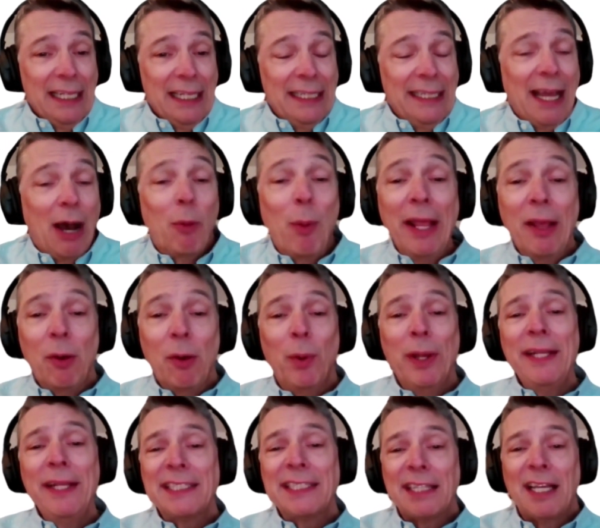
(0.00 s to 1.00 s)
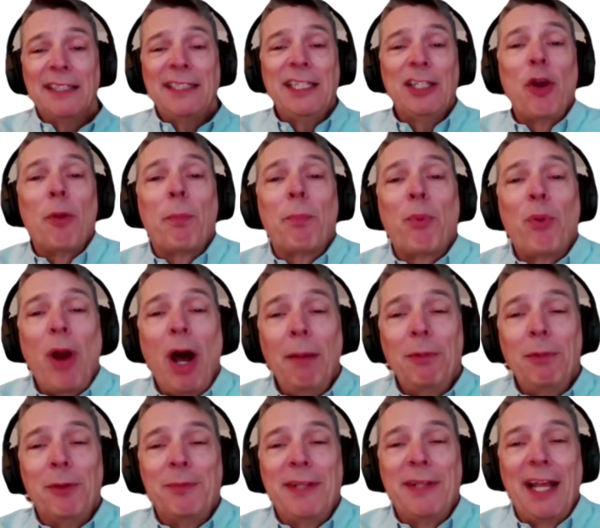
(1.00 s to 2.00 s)
Now, when discussing a
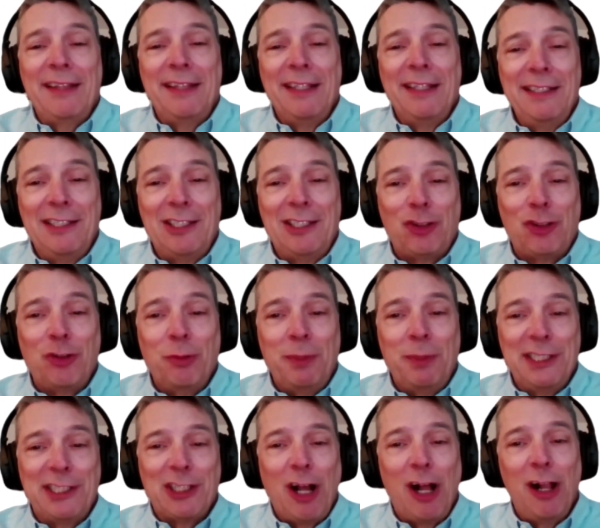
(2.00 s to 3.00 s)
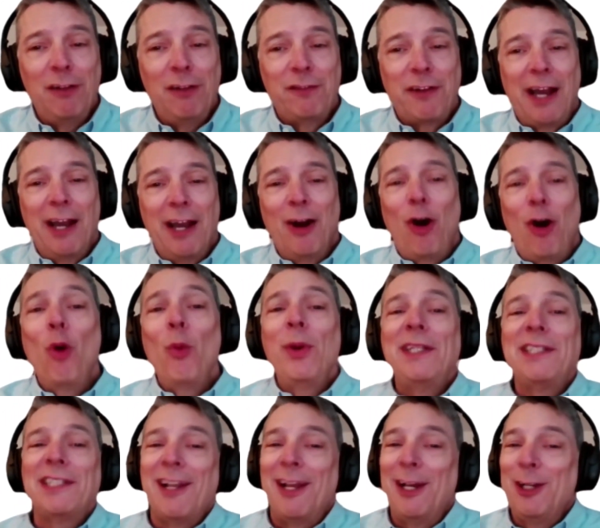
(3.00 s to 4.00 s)
problem that needs to be solved, I
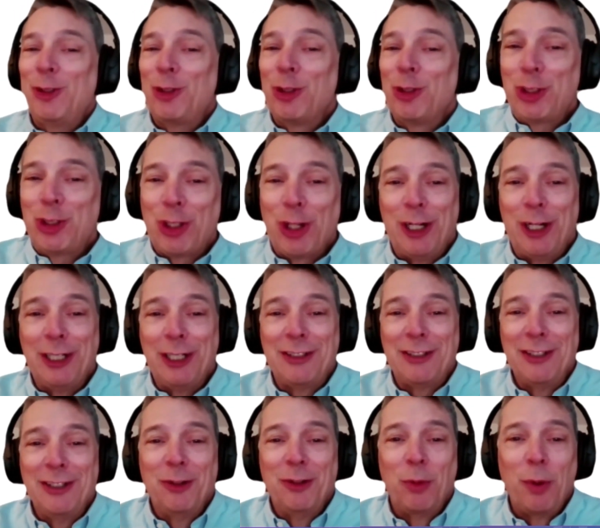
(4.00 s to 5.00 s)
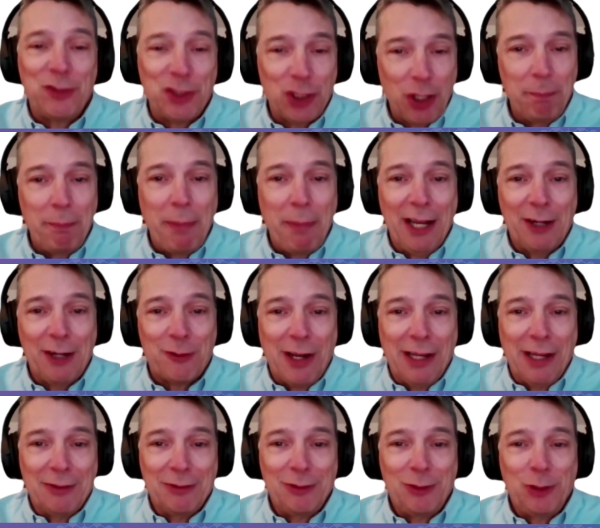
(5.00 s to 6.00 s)
always like to start with some
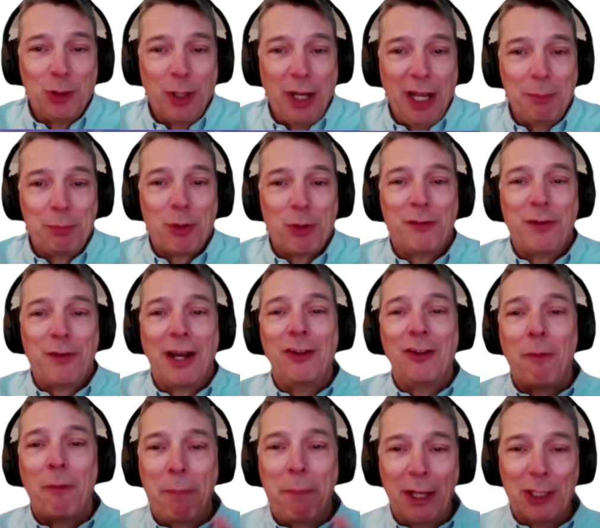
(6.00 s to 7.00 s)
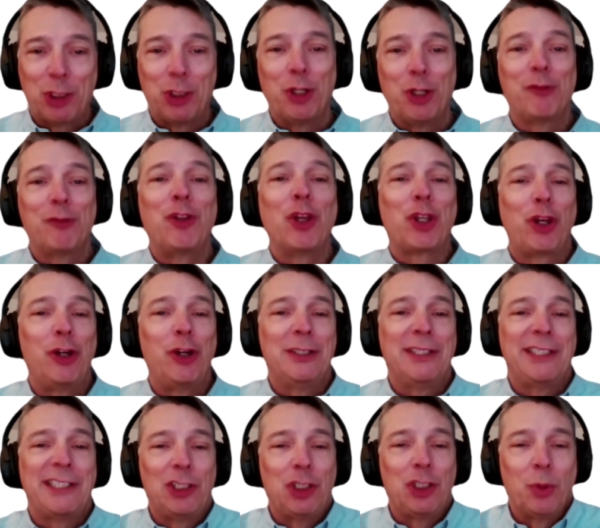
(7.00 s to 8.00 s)
background to help provide a picture of the
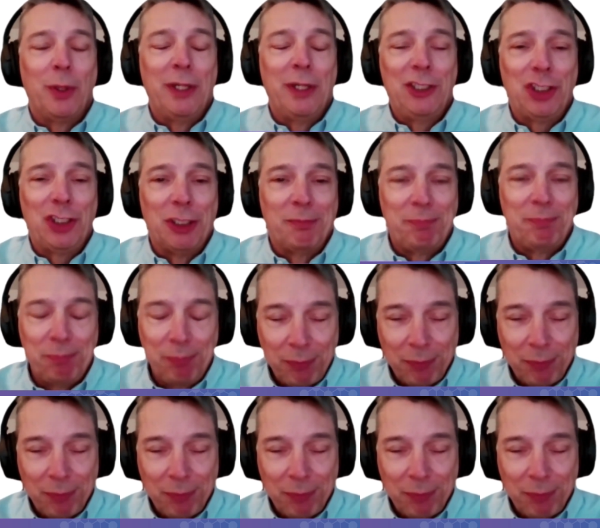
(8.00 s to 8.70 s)
current situation.